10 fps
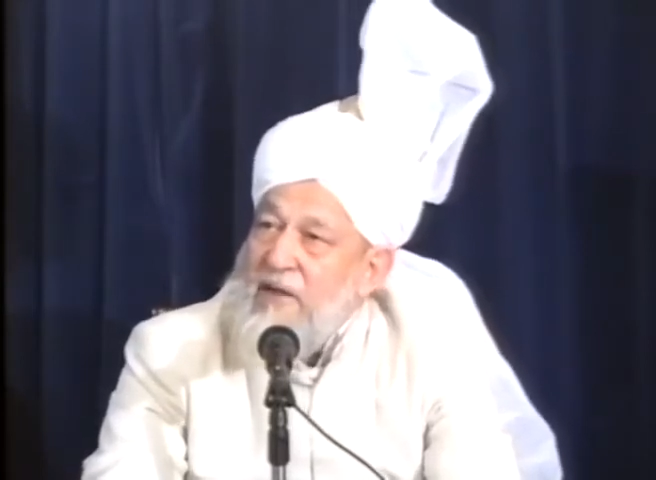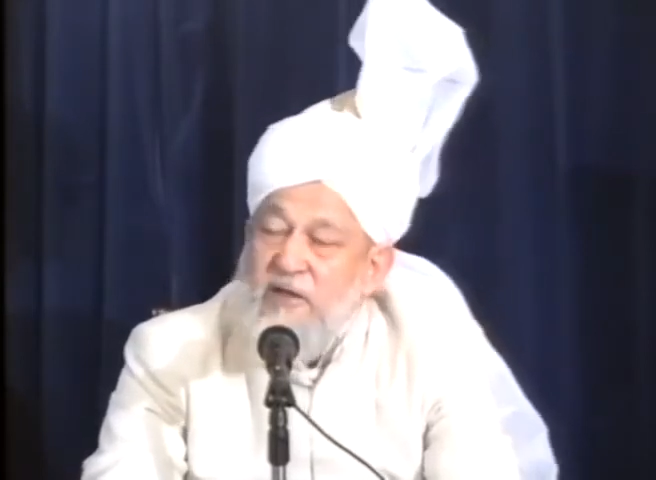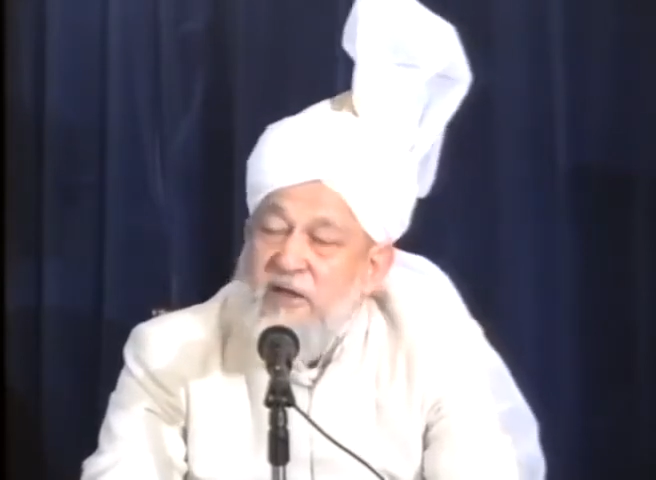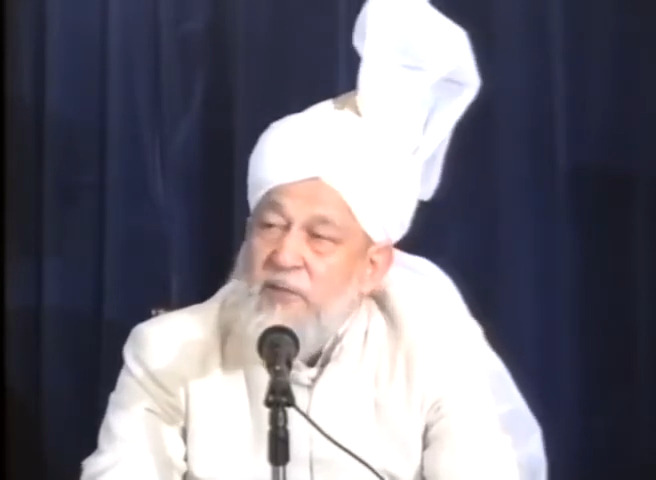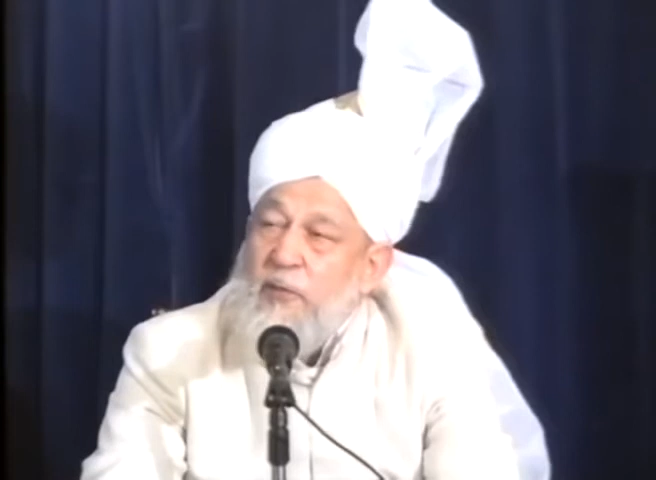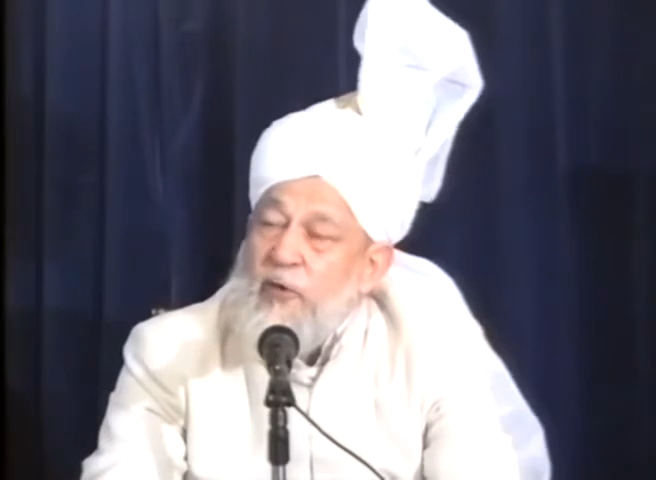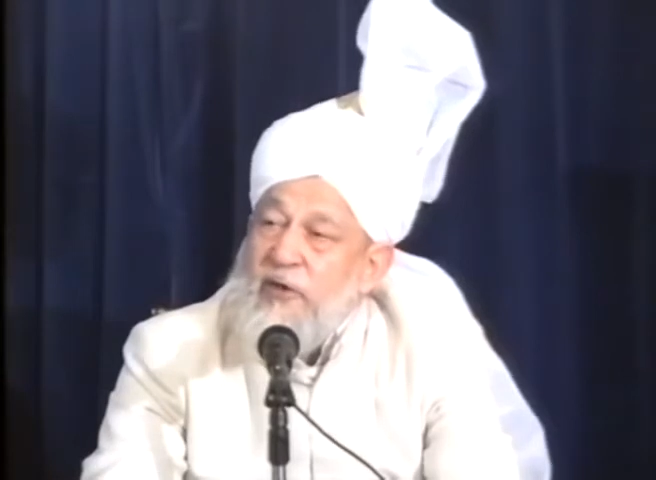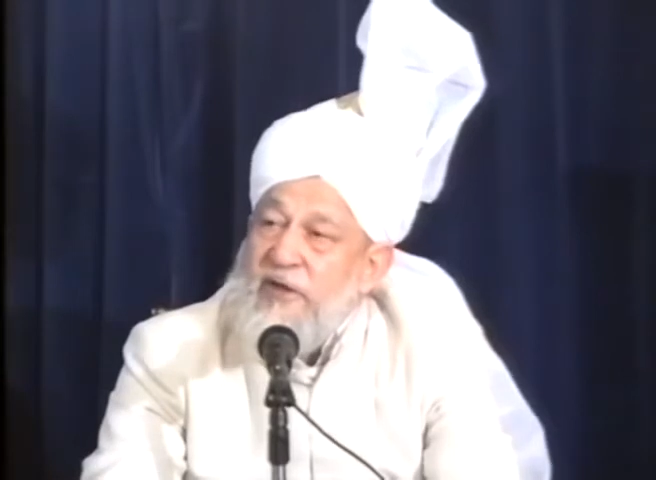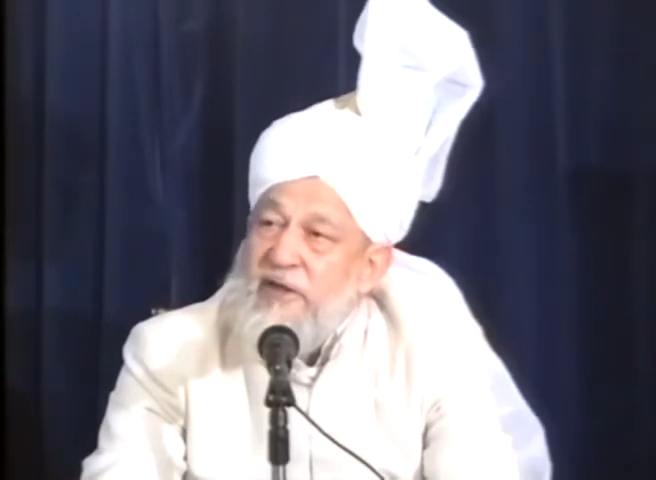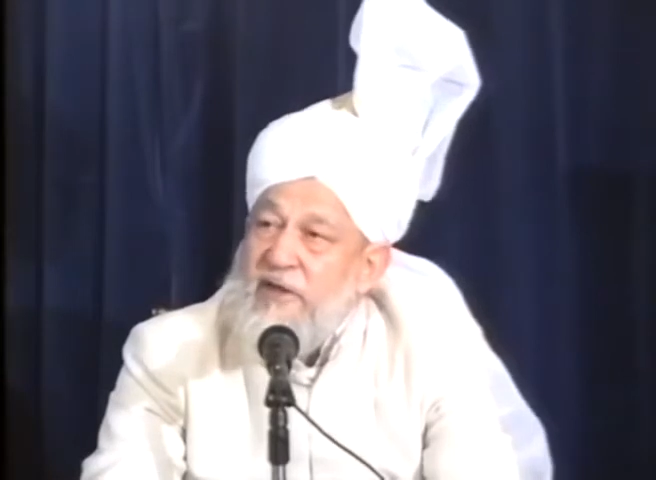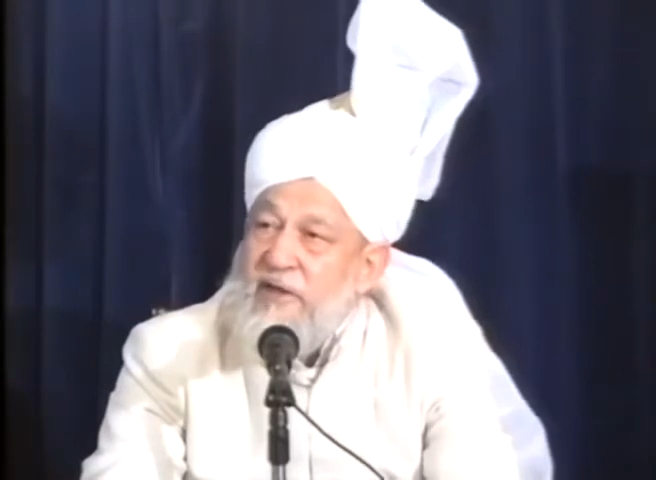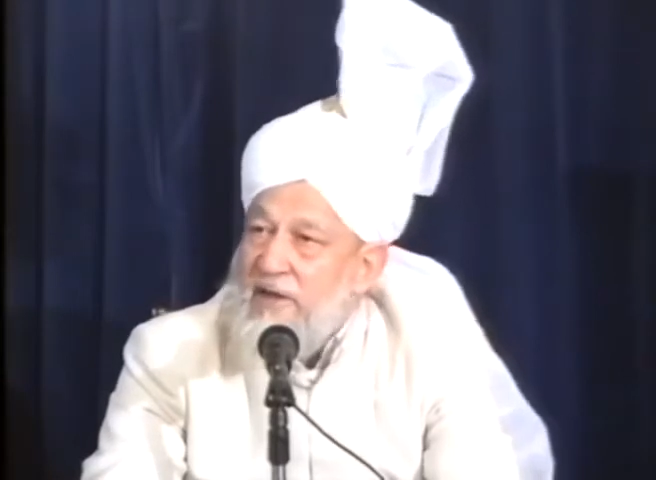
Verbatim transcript: is reported